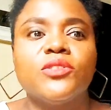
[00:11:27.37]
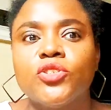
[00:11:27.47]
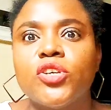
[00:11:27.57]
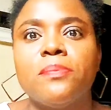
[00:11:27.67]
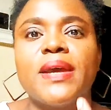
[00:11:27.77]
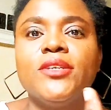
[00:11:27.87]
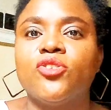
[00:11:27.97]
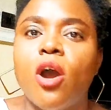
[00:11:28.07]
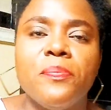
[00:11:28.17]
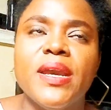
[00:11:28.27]
sometimes
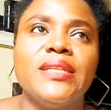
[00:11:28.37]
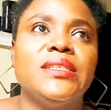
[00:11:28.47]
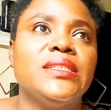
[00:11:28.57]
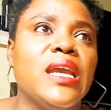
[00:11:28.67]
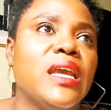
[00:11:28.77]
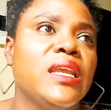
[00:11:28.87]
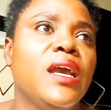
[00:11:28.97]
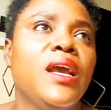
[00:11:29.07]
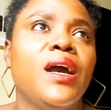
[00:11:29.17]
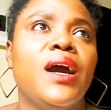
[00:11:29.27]
copy
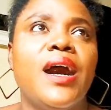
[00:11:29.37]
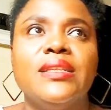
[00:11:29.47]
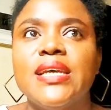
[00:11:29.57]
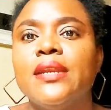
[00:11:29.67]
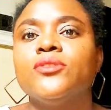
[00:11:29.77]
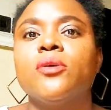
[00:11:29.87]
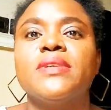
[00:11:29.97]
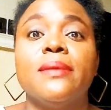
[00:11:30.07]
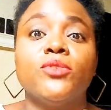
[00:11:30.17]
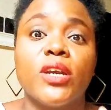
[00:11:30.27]
editing and then
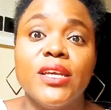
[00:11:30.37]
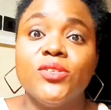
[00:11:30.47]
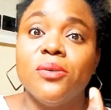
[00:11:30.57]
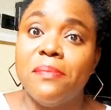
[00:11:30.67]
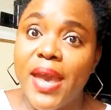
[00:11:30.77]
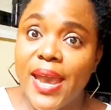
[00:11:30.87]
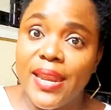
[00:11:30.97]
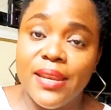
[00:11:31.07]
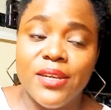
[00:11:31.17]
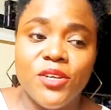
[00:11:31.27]
sometimes talking to
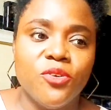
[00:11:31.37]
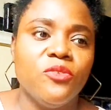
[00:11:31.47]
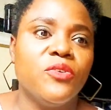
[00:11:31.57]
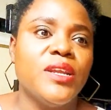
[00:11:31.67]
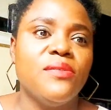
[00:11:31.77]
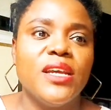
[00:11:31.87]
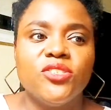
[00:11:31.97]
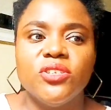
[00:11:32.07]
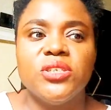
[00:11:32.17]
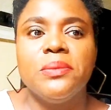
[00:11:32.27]
men, you know, for their
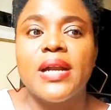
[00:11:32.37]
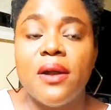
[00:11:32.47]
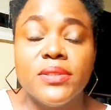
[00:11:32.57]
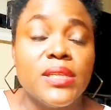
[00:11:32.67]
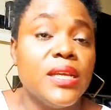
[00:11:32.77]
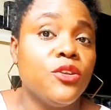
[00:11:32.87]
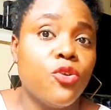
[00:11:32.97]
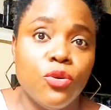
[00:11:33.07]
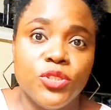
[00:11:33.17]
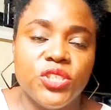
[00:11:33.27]
relationship, counseling,
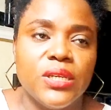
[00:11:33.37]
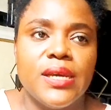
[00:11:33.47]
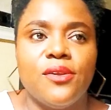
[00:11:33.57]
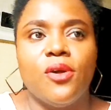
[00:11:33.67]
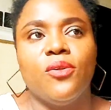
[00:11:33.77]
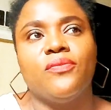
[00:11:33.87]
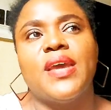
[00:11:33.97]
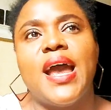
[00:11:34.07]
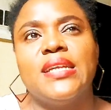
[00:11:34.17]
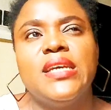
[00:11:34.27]
coaching, and all of
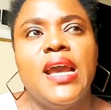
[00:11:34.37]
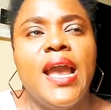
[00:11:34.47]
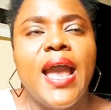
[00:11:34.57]
that.